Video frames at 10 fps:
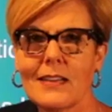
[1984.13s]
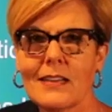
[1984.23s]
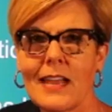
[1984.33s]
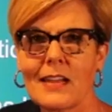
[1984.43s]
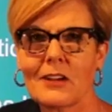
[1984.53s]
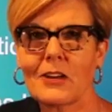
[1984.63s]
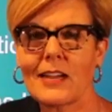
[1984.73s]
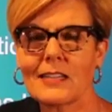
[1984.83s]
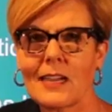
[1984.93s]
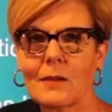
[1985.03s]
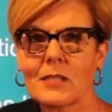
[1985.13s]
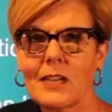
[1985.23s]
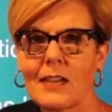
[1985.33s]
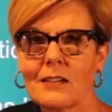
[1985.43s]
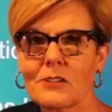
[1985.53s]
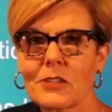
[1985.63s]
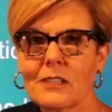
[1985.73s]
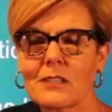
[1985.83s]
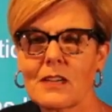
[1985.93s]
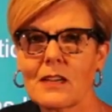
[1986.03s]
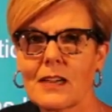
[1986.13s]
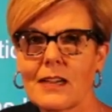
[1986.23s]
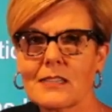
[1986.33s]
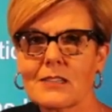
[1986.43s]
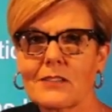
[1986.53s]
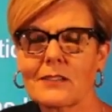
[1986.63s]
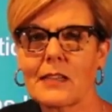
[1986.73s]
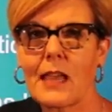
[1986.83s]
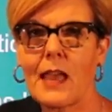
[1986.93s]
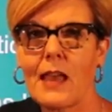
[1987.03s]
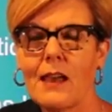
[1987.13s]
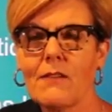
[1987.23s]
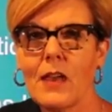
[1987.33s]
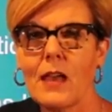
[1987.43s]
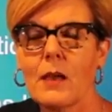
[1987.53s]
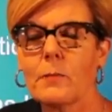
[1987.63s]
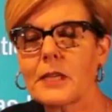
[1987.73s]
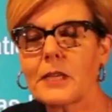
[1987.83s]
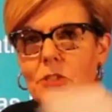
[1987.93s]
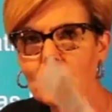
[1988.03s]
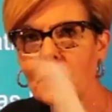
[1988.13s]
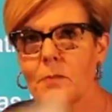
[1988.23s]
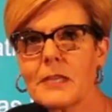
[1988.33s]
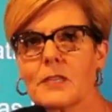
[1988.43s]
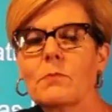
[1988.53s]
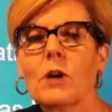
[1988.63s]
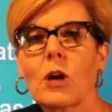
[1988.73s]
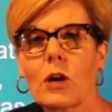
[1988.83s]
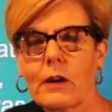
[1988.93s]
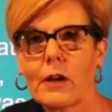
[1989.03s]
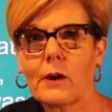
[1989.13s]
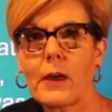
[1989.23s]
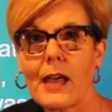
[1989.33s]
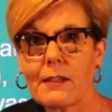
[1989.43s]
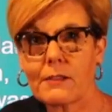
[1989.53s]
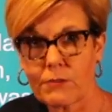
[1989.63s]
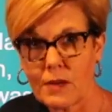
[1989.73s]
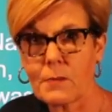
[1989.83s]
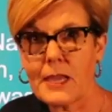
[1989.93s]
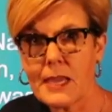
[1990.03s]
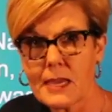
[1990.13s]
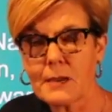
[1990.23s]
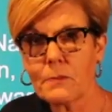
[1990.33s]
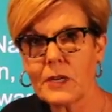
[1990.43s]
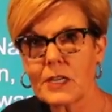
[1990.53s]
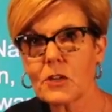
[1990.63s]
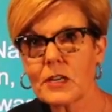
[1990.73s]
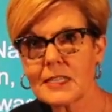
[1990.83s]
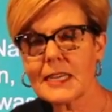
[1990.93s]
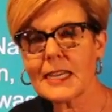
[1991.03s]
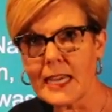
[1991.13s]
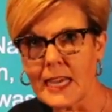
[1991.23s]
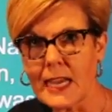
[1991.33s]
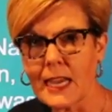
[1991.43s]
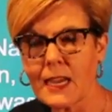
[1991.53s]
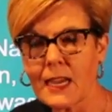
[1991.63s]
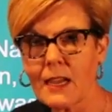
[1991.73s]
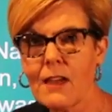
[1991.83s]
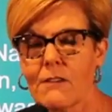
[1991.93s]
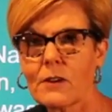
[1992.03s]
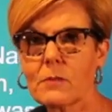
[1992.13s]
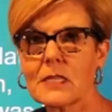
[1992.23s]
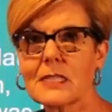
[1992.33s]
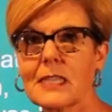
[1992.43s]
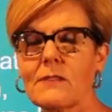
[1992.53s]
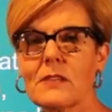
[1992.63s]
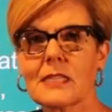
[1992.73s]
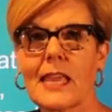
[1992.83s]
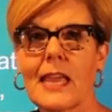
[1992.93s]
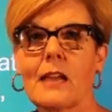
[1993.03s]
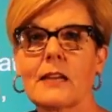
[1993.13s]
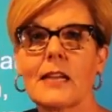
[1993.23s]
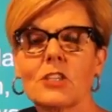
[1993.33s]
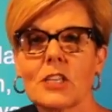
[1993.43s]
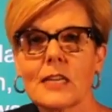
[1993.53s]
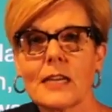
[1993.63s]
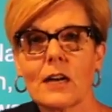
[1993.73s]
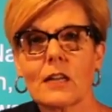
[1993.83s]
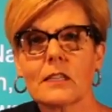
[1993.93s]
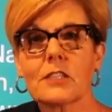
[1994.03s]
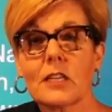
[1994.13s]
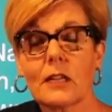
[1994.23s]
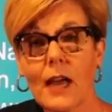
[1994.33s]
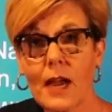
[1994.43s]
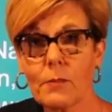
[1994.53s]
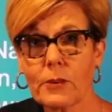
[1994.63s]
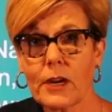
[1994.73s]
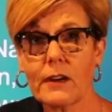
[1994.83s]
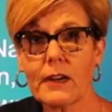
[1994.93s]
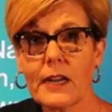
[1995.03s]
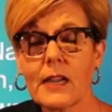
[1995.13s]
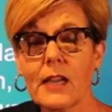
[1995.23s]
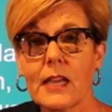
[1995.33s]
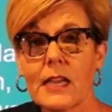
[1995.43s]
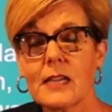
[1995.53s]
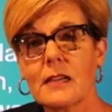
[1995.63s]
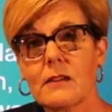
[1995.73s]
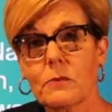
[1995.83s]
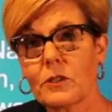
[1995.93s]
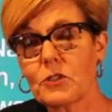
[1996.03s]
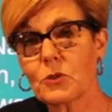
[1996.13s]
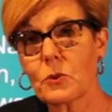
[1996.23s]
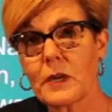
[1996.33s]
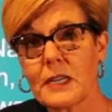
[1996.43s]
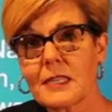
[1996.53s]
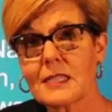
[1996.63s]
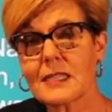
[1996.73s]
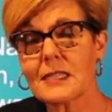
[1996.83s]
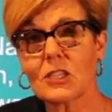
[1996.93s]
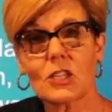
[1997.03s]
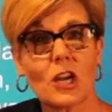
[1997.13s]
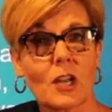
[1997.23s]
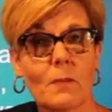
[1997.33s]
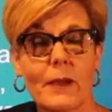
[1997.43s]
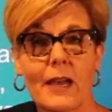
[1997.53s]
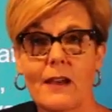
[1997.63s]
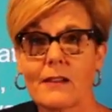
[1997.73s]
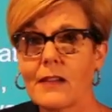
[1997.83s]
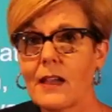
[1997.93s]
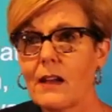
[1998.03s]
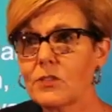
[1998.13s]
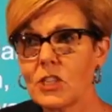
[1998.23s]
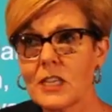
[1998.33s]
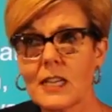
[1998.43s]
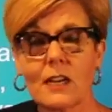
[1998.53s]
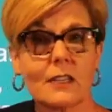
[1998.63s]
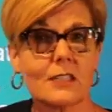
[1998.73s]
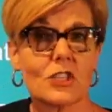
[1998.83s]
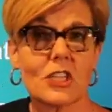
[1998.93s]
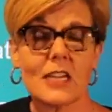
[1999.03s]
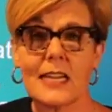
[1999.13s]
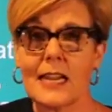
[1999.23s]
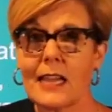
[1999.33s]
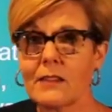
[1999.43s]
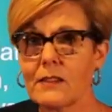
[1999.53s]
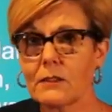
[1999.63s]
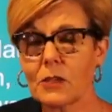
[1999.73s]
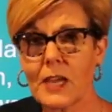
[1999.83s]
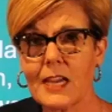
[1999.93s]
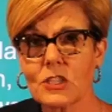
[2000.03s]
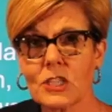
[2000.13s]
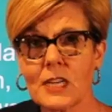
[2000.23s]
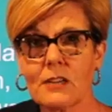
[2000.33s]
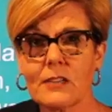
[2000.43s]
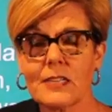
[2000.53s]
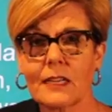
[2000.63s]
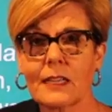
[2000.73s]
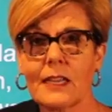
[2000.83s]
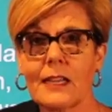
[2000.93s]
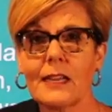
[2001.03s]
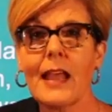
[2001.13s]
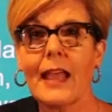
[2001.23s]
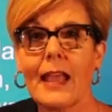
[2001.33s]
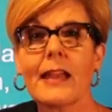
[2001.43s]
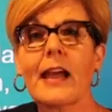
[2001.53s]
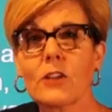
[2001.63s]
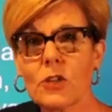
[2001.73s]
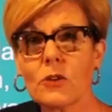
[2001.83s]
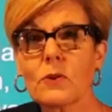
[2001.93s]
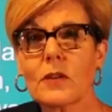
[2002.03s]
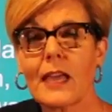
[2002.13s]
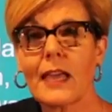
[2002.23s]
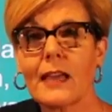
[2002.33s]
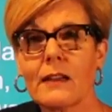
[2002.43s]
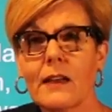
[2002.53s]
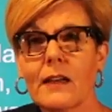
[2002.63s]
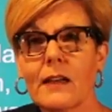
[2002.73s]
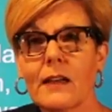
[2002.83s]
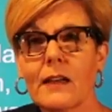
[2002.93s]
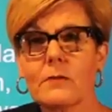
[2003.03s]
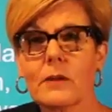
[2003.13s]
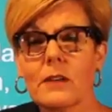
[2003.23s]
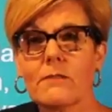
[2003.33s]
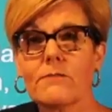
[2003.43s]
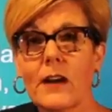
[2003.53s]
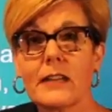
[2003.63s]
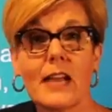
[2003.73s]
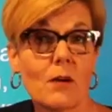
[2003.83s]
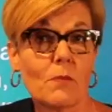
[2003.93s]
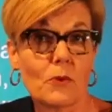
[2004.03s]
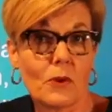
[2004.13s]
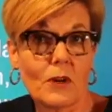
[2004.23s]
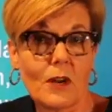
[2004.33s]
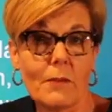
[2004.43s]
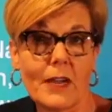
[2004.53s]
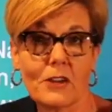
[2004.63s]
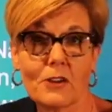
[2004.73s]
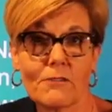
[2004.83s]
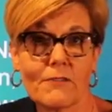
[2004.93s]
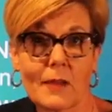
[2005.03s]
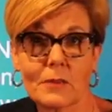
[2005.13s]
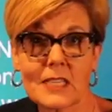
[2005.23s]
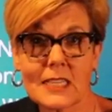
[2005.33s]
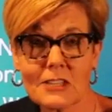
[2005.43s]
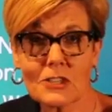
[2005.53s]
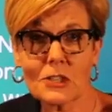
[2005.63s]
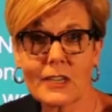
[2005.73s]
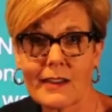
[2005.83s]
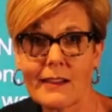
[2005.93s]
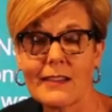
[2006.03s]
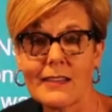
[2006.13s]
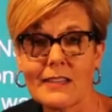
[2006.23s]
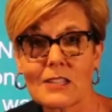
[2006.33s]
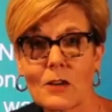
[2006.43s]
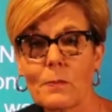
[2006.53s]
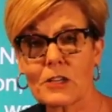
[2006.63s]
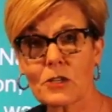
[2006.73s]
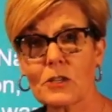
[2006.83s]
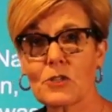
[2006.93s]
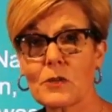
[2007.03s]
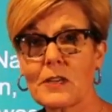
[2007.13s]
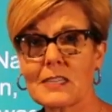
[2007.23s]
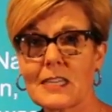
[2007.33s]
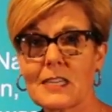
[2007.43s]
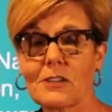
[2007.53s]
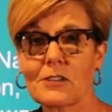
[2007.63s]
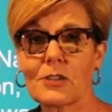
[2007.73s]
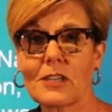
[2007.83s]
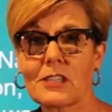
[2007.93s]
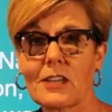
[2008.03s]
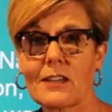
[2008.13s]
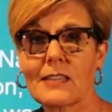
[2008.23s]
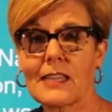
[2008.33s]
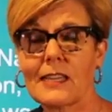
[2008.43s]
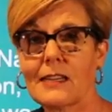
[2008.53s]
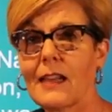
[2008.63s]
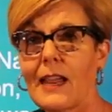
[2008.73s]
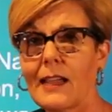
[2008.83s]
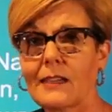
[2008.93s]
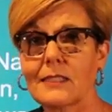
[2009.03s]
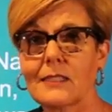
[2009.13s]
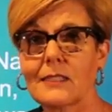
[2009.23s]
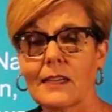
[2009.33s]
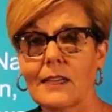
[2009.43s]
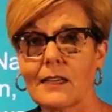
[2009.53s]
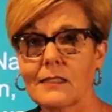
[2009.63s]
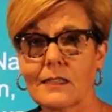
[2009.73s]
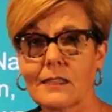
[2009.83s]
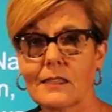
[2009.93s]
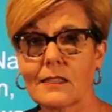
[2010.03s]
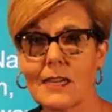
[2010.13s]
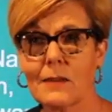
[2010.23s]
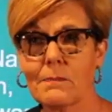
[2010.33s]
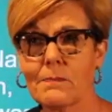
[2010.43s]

and had a great time today on Trail Talk. I certainly have. Please join me tomorrow at 3 p.m. when Christy King from the Stephens County Genealogy Library it will join us to talk about genealogy and the location here in Duncan and how you can uh, find out more about your family's history. So be sure and join us here on Trail Talk then. And until next time,